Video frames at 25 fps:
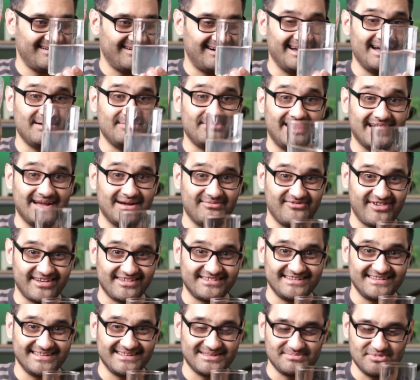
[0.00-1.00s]
I am
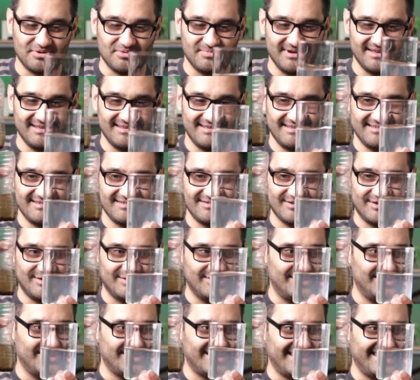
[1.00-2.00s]
fasting at the moment.
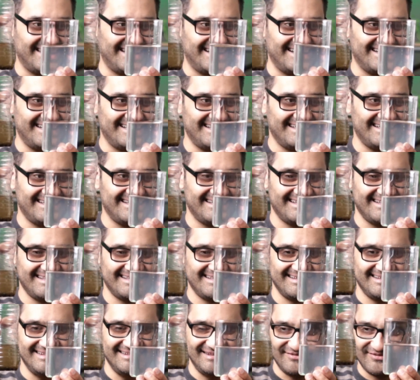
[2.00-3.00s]
So look at that
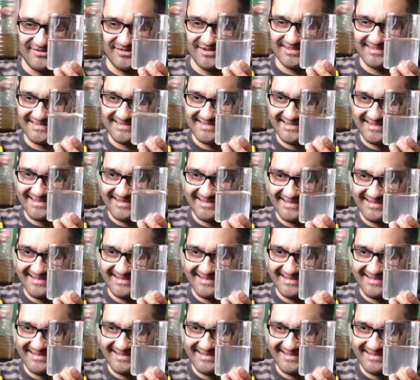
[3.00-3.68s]
difference.